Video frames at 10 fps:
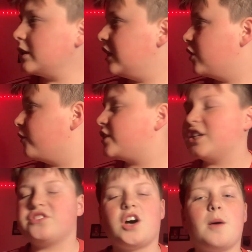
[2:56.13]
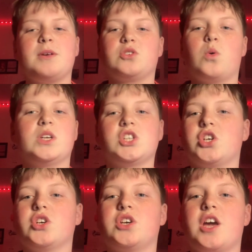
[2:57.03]
Obviously, a derby's always a
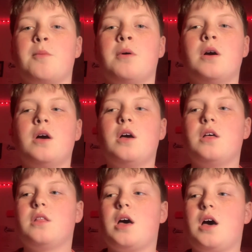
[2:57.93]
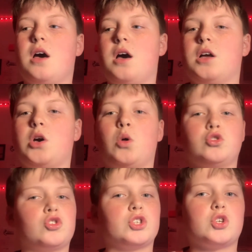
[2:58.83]
good game. Uh,
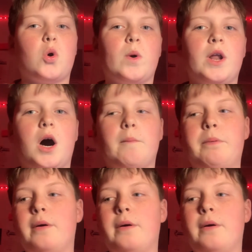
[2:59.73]
Ultras going up.